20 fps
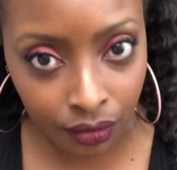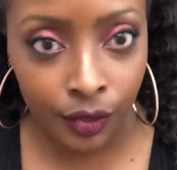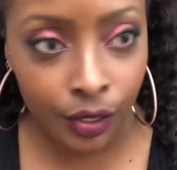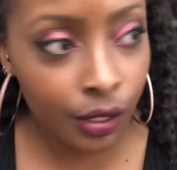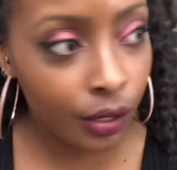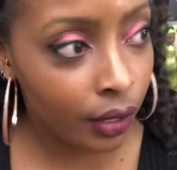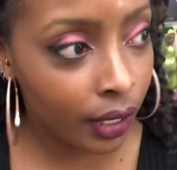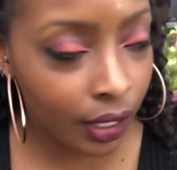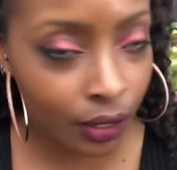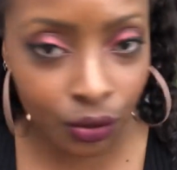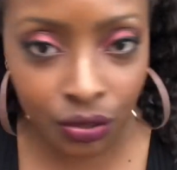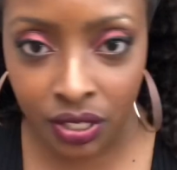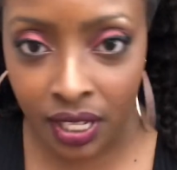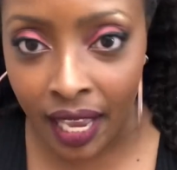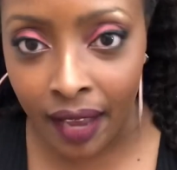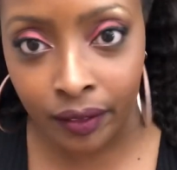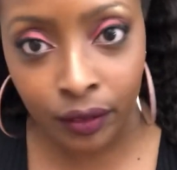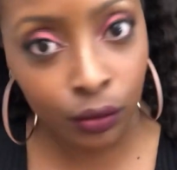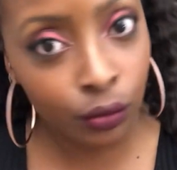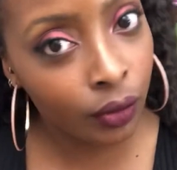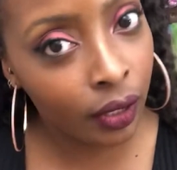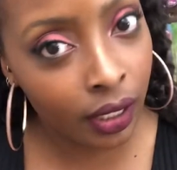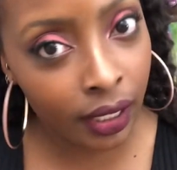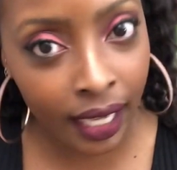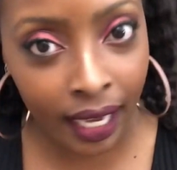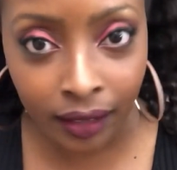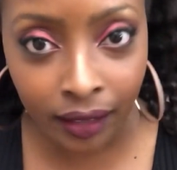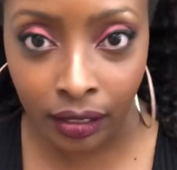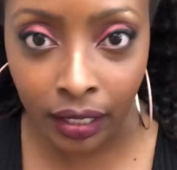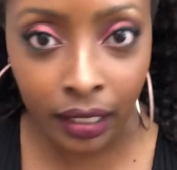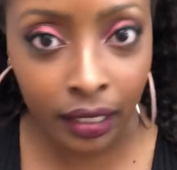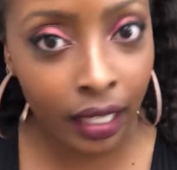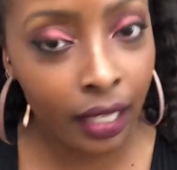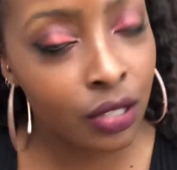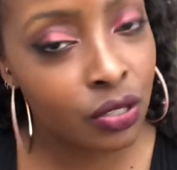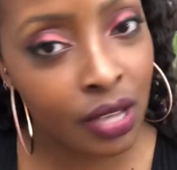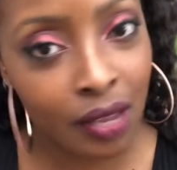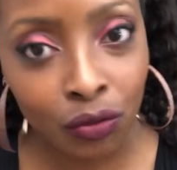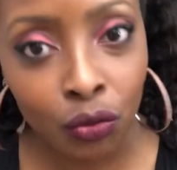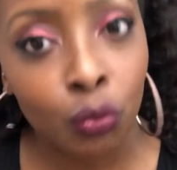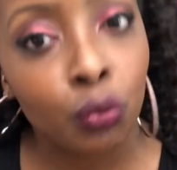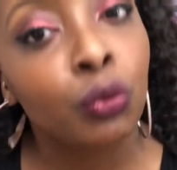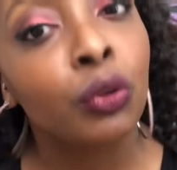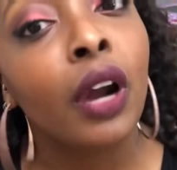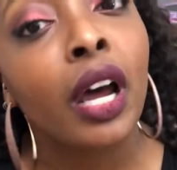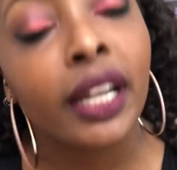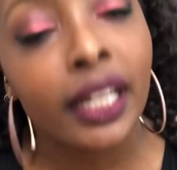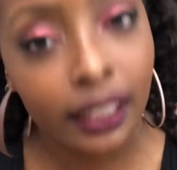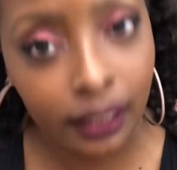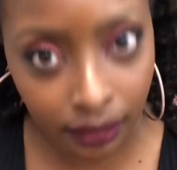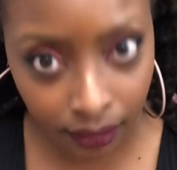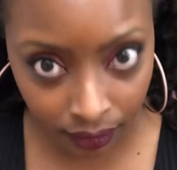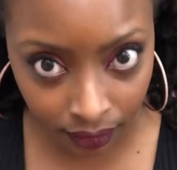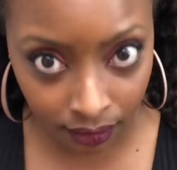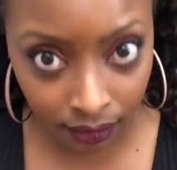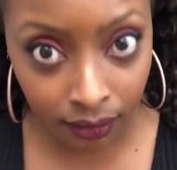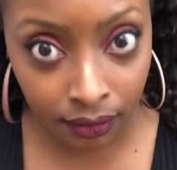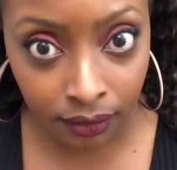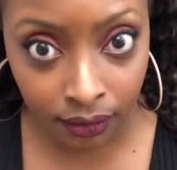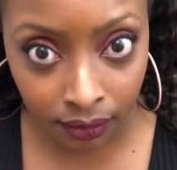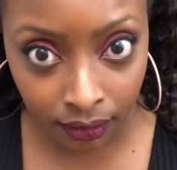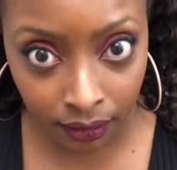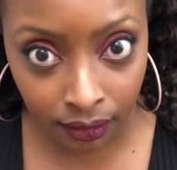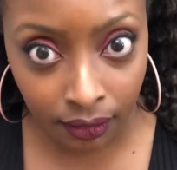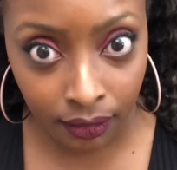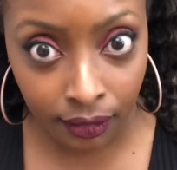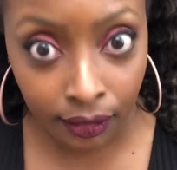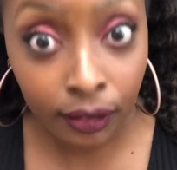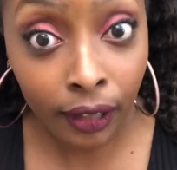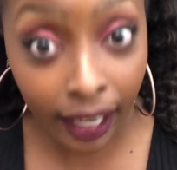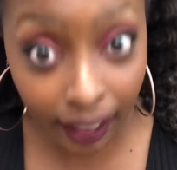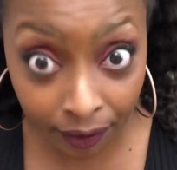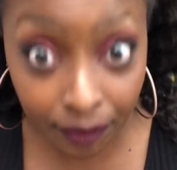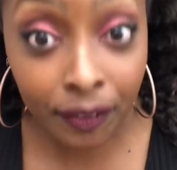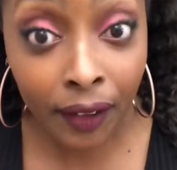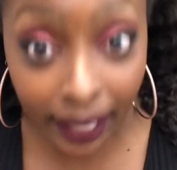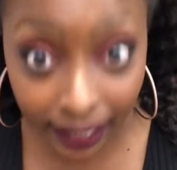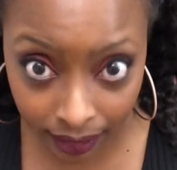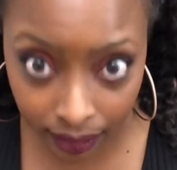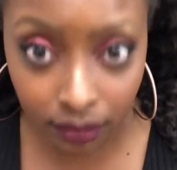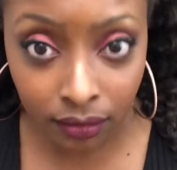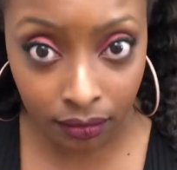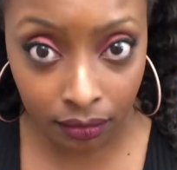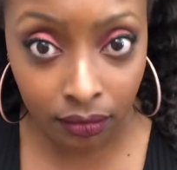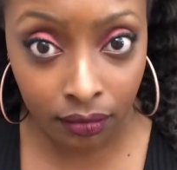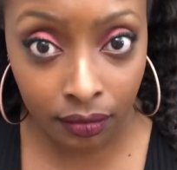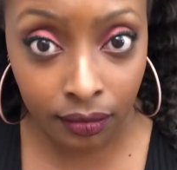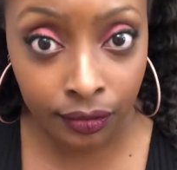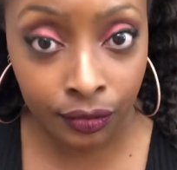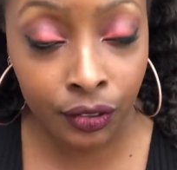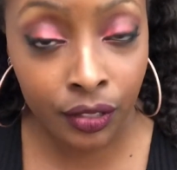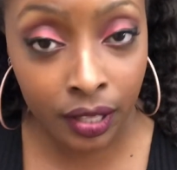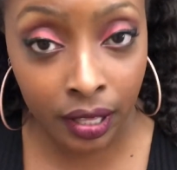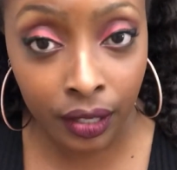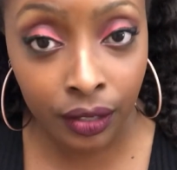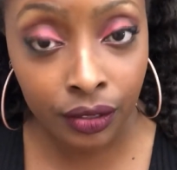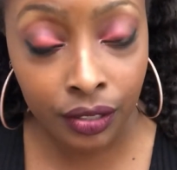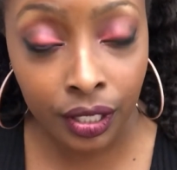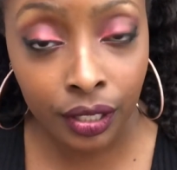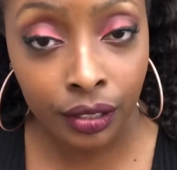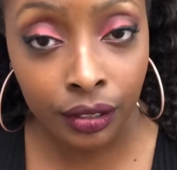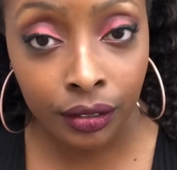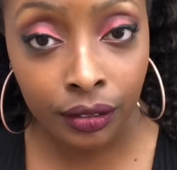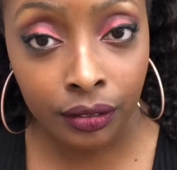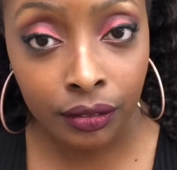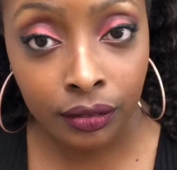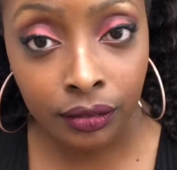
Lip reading: You know, they used to have to run that. They used to have to run and fight for their dinner.